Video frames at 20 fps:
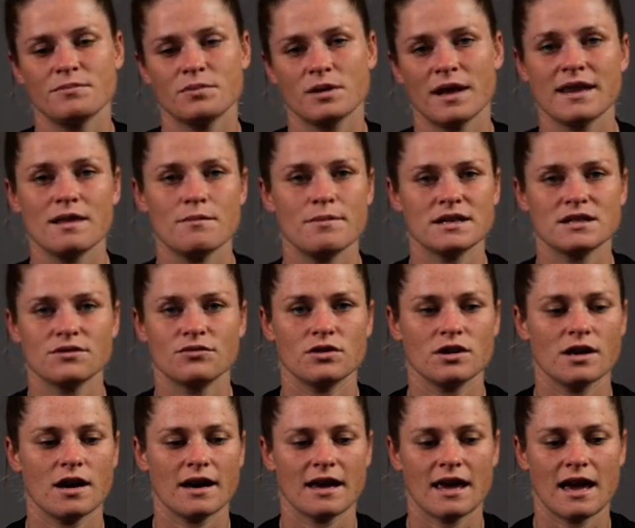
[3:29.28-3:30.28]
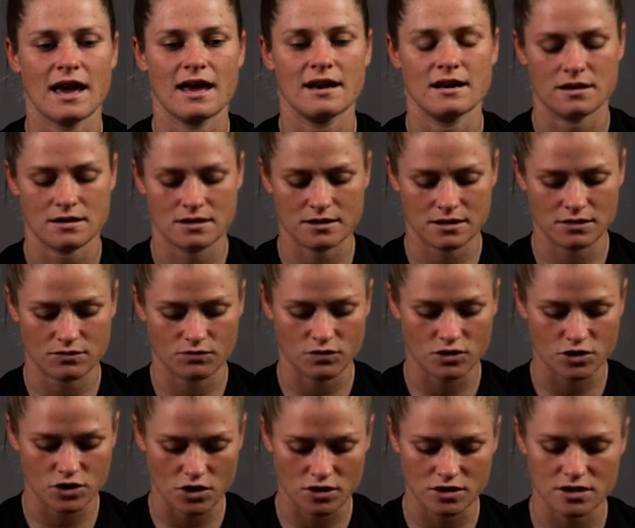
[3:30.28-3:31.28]
play the best footy I can and
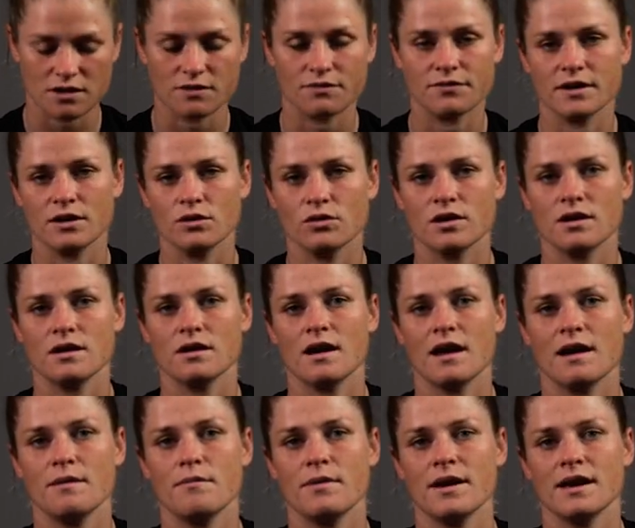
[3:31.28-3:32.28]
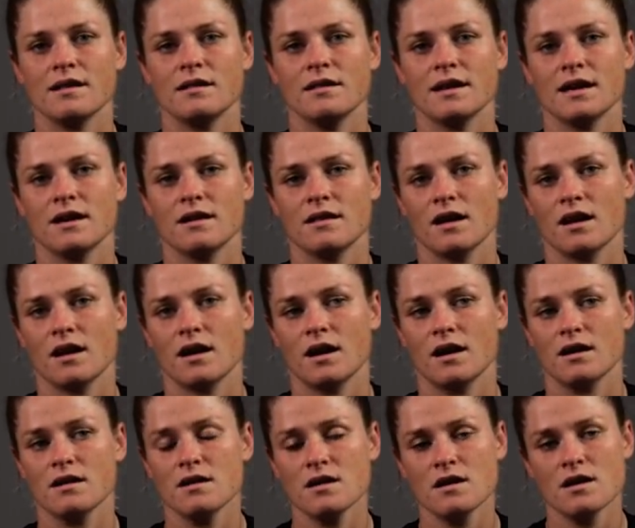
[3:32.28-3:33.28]
return to the field and, and be the leader that
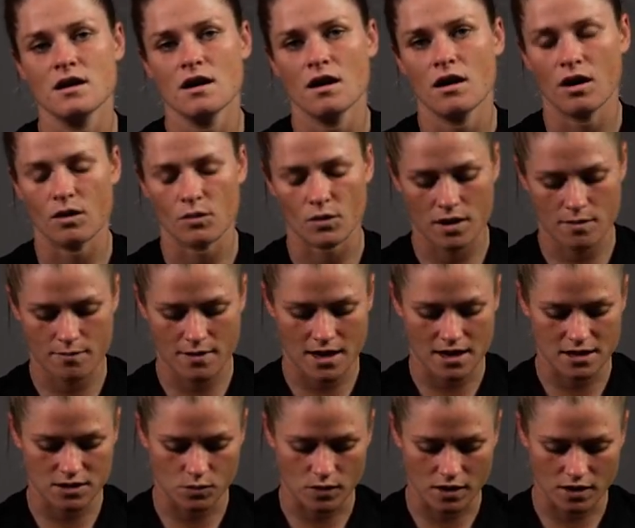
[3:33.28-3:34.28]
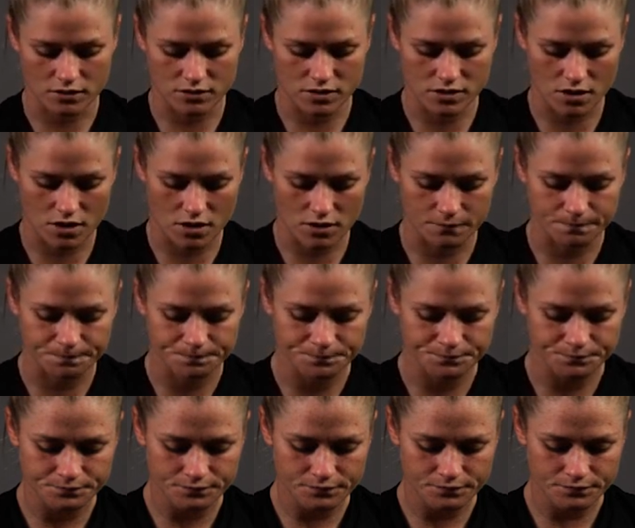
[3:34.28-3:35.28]
I, I want to be as well. So
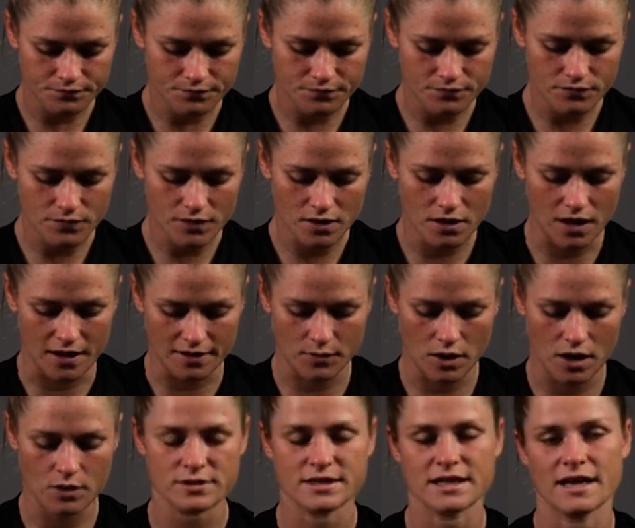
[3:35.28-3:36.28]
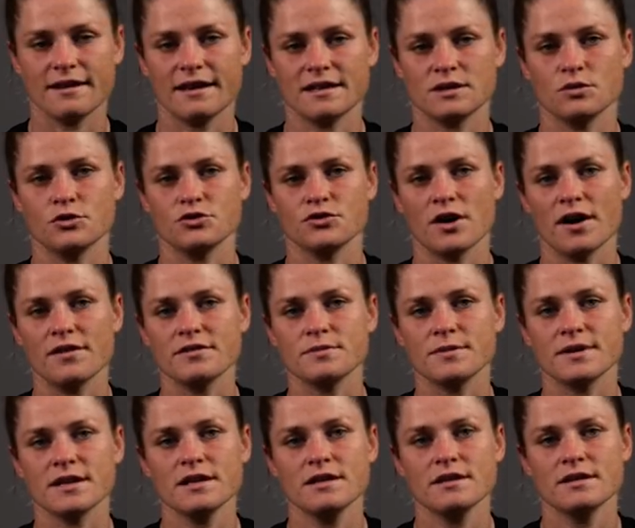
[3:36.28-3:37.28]
I, I would say that's what drives
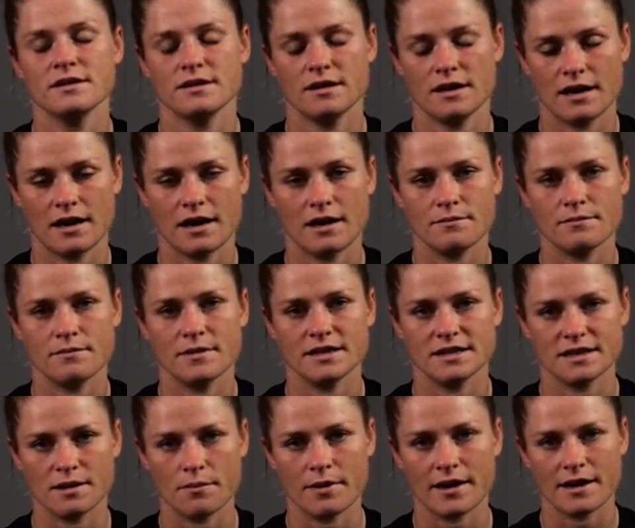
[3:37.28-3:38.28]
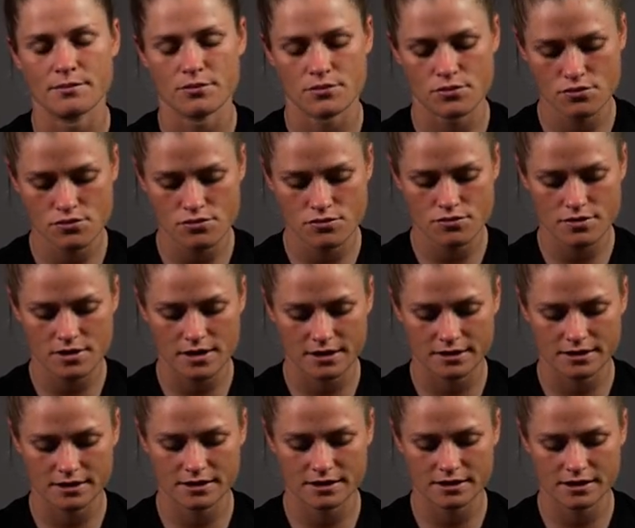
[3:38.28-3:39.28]
me. Um, it's the people.
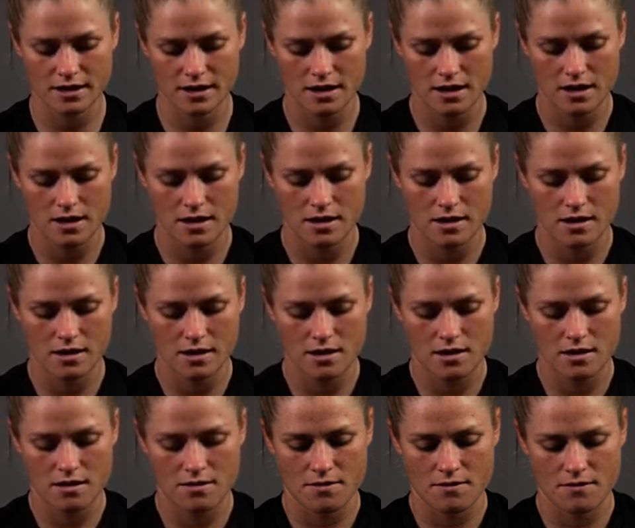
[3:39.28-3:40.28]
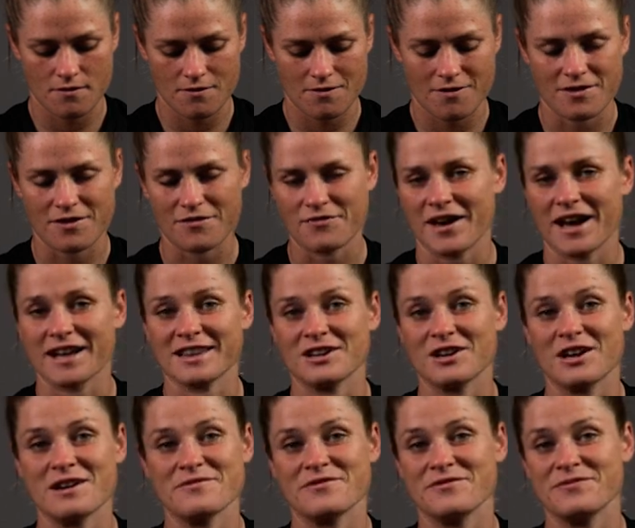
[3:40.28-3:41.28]
It's the fact
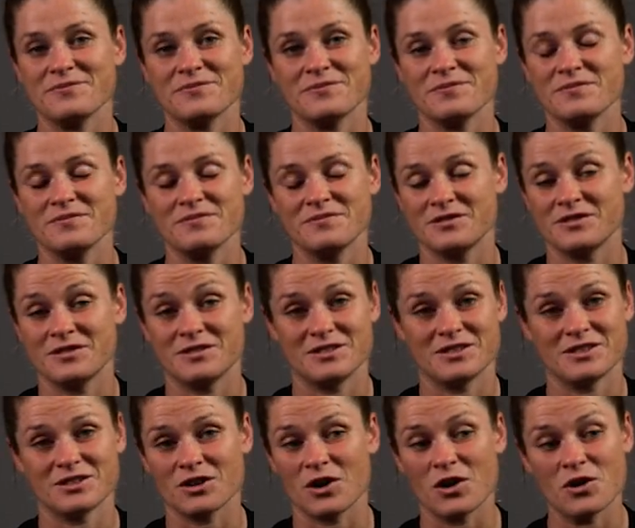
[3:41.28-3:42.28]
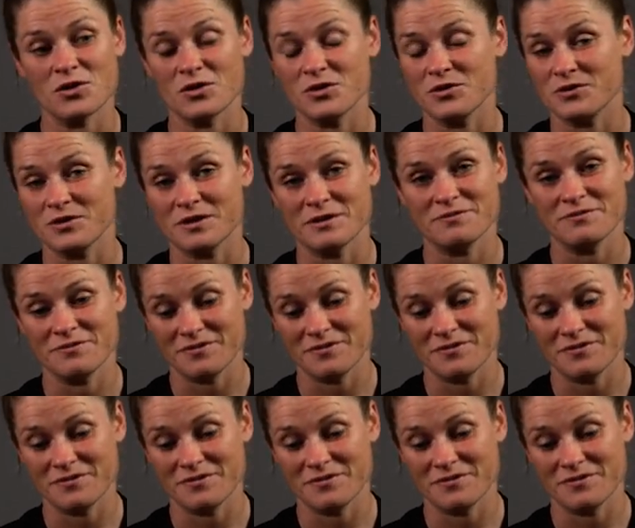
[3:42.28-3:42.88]
that I'm so